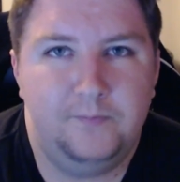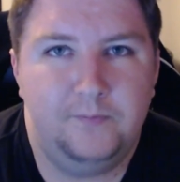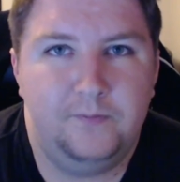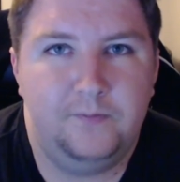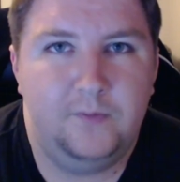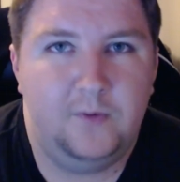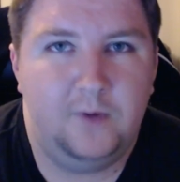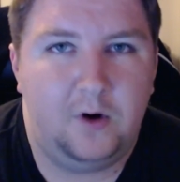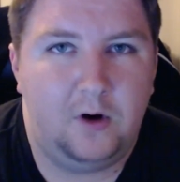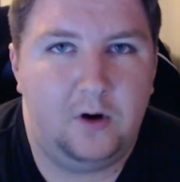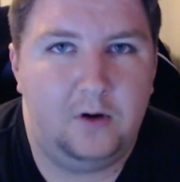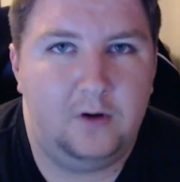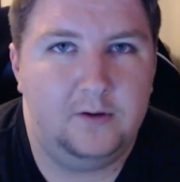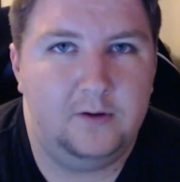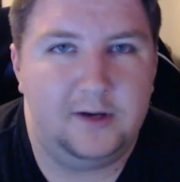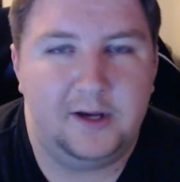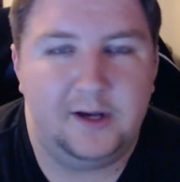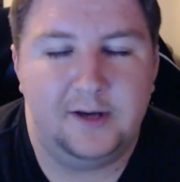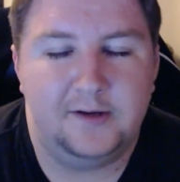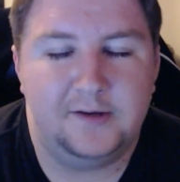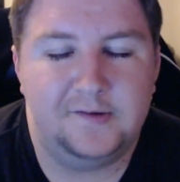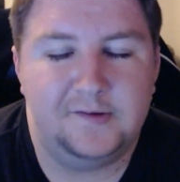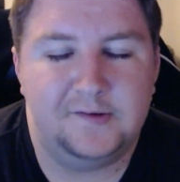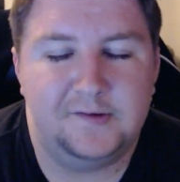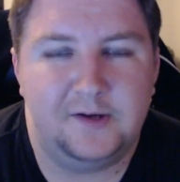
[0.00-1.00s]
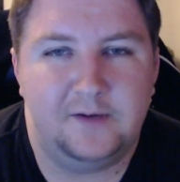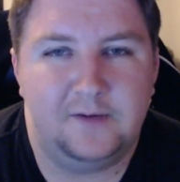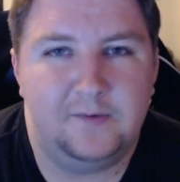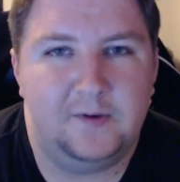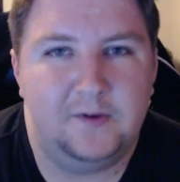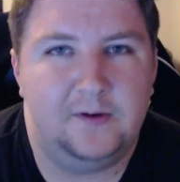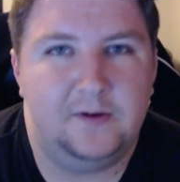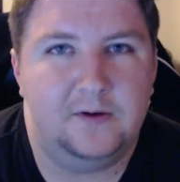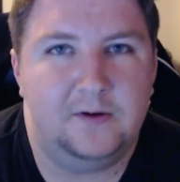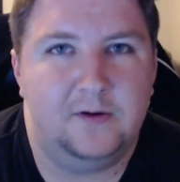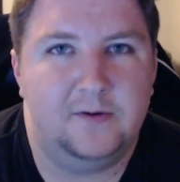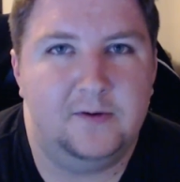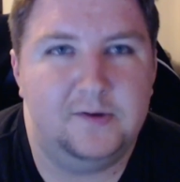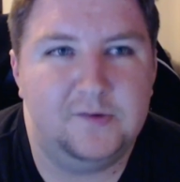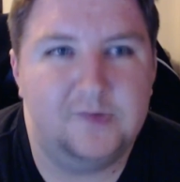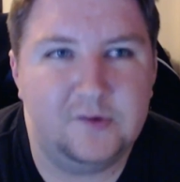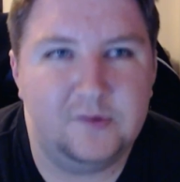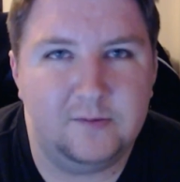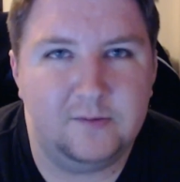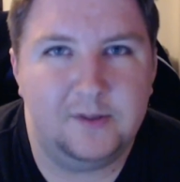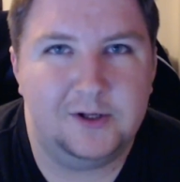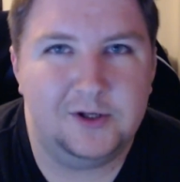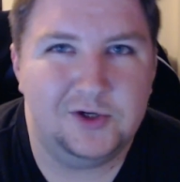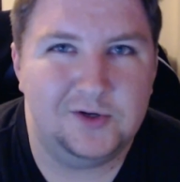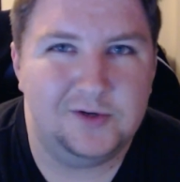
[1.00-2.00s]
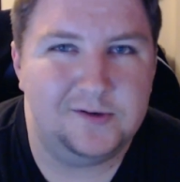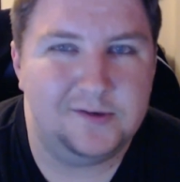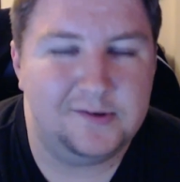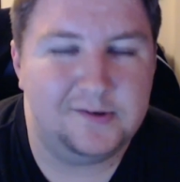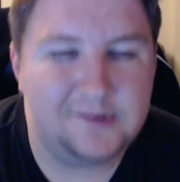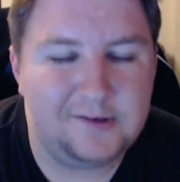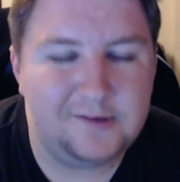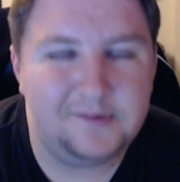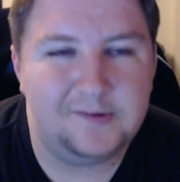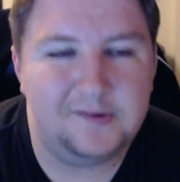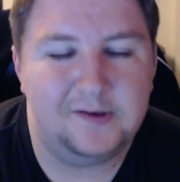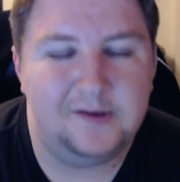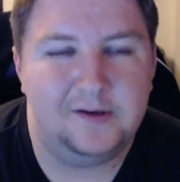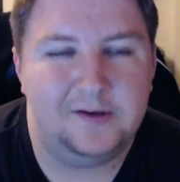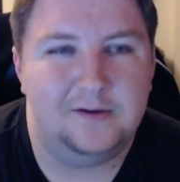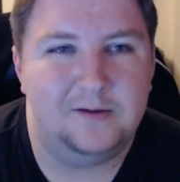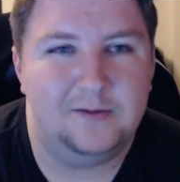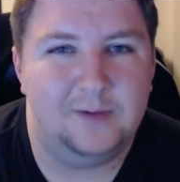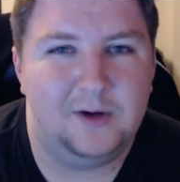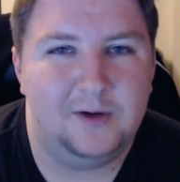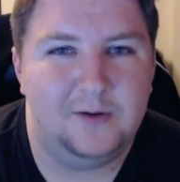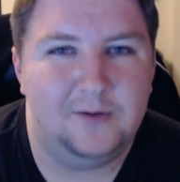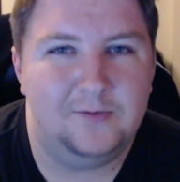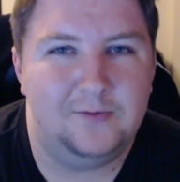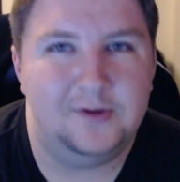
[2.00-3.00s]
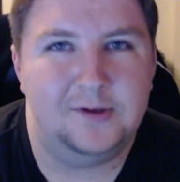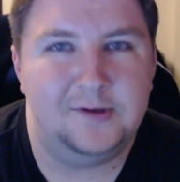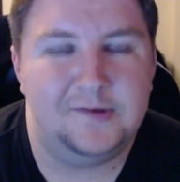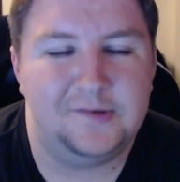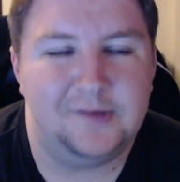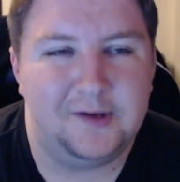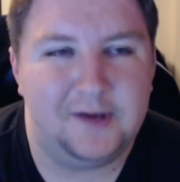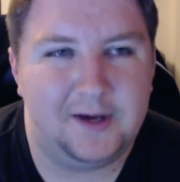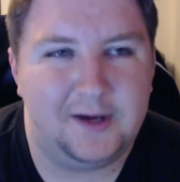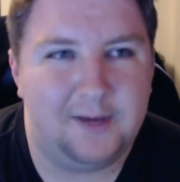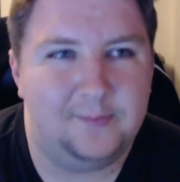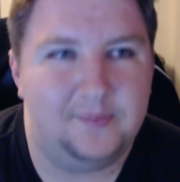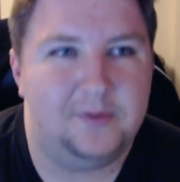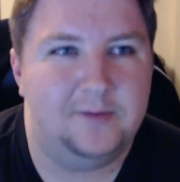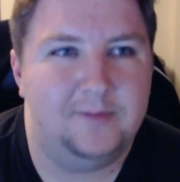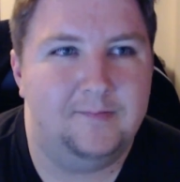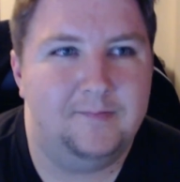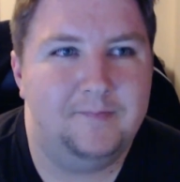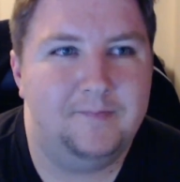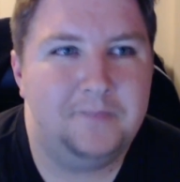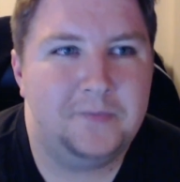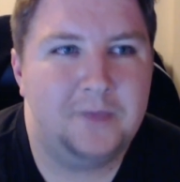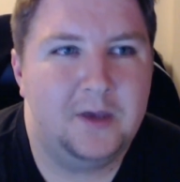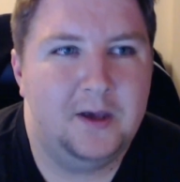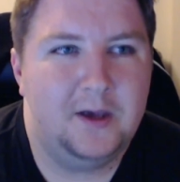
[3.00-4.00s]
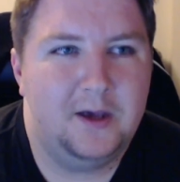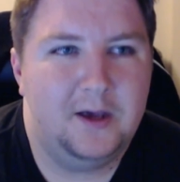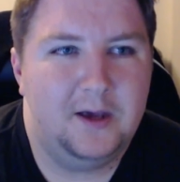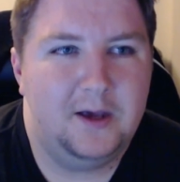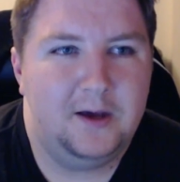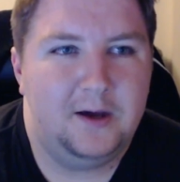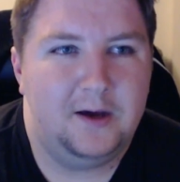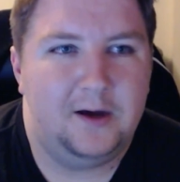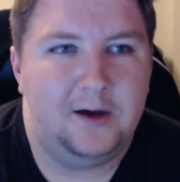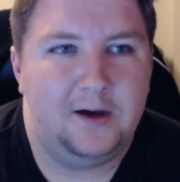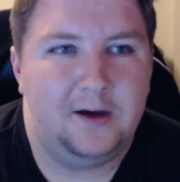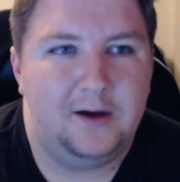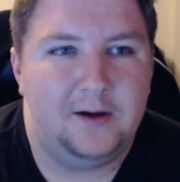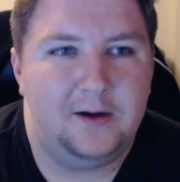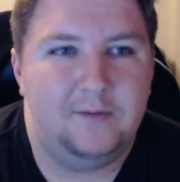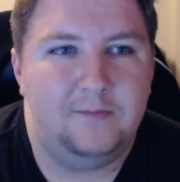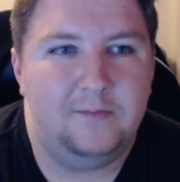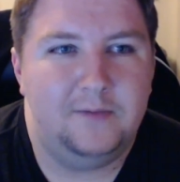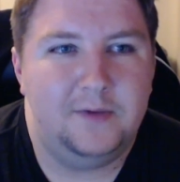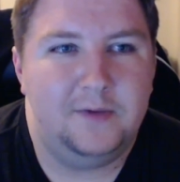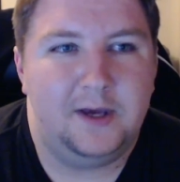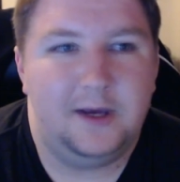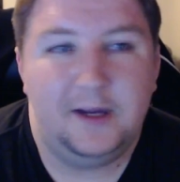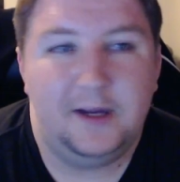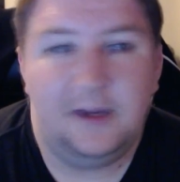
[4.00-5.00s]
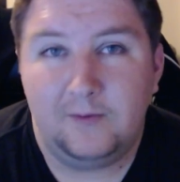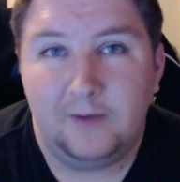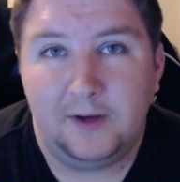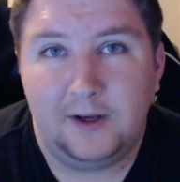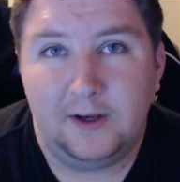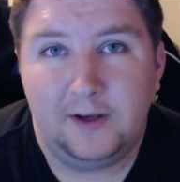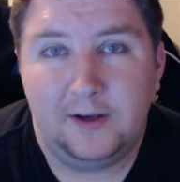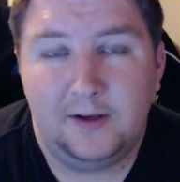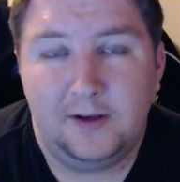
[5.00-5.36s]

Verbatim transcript: all the kind of stuff, without going too much into detail about what needs to happen. Um, anyway,